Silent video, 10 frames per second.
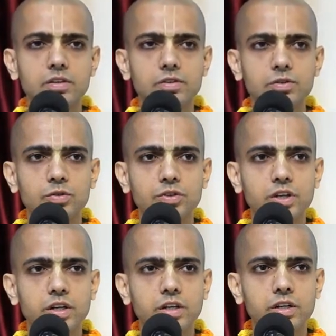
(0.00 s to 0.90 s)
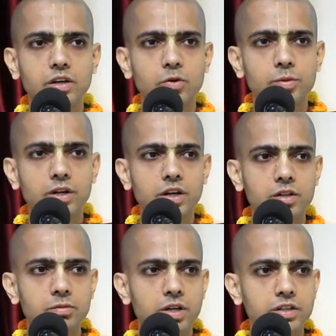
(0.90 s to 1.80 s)
So we are reading how
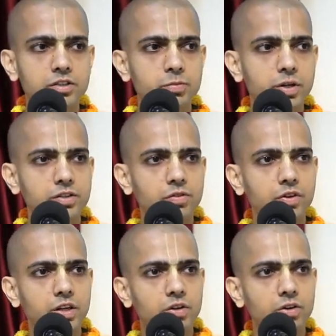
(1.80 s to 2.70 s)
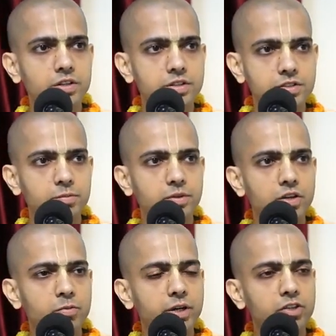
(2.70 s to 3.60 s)
Prahlāda Mahārāja is specifying Lord
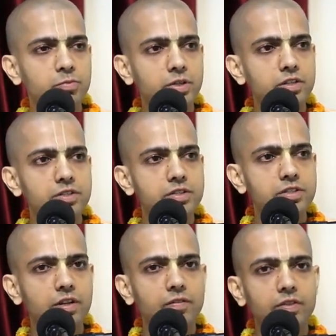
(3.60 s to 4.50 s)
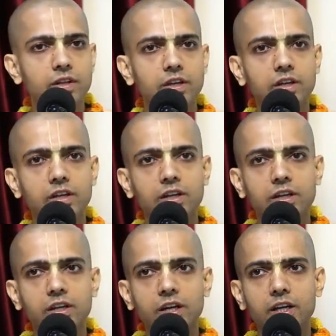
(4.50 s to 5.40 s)
Narasimha by his prayers.
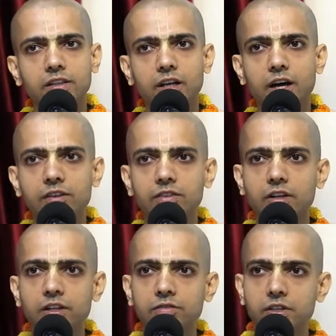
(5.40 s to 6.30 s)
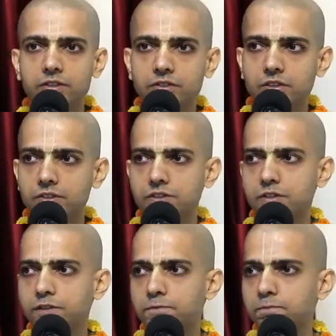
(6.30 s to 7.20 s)
In the last class we
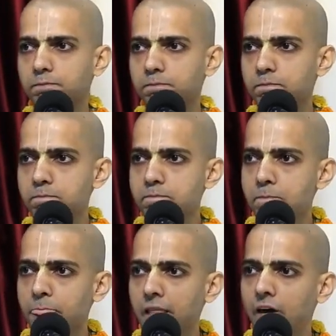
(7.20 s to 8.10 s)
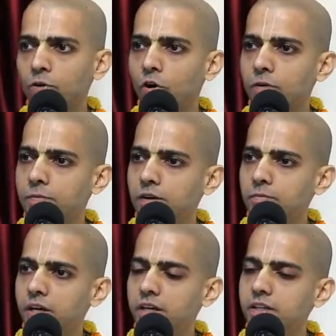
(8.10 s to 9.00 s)
discussed how Lord
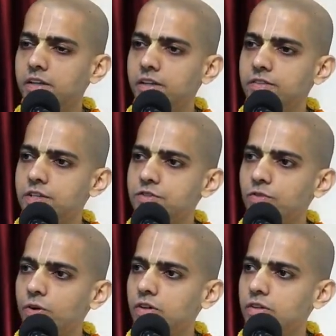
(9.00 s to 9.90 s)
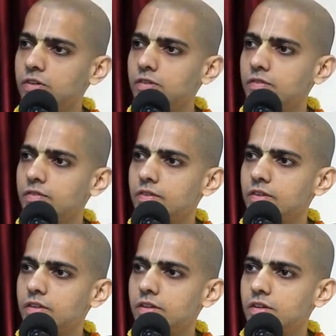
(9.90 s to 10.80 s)
Brahma, he did research for
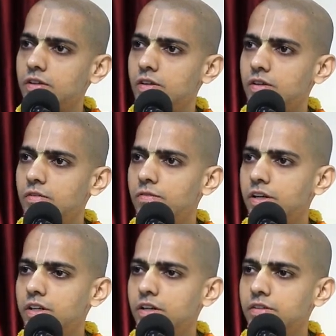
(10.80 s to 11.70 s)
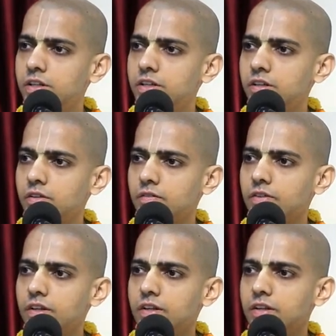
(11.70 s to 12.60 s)
100
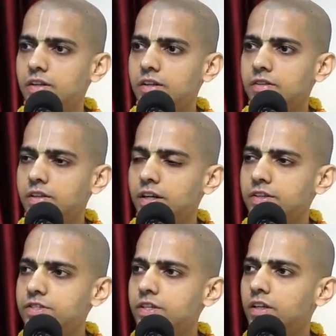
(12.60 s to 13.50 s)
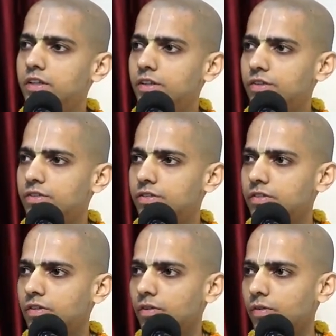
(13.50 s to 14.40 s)
celestial years.